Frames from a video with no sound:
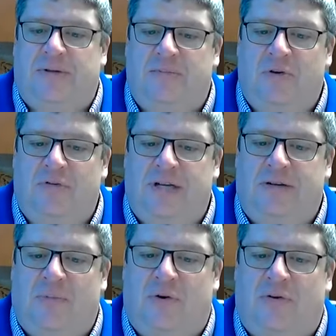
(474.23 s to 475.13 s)
to move
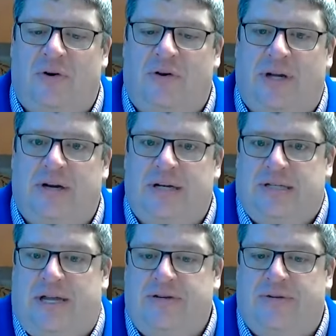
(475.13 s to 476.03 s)
into more rural areas
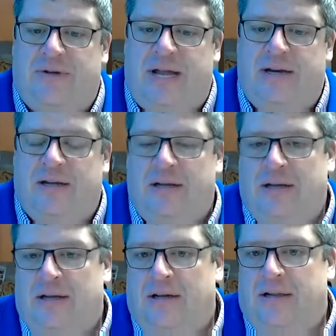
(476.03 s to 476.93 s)
like Durand
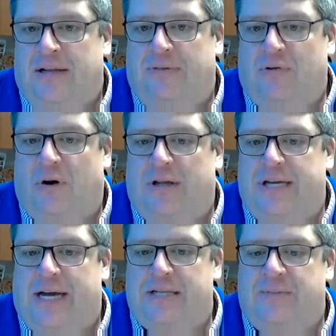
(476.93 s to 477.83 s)
that have
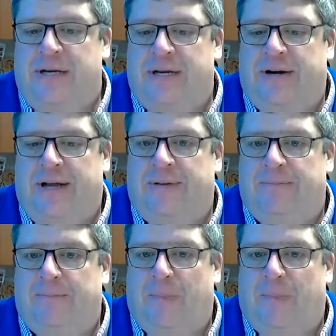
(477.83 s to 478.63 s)
quality high-speed internet.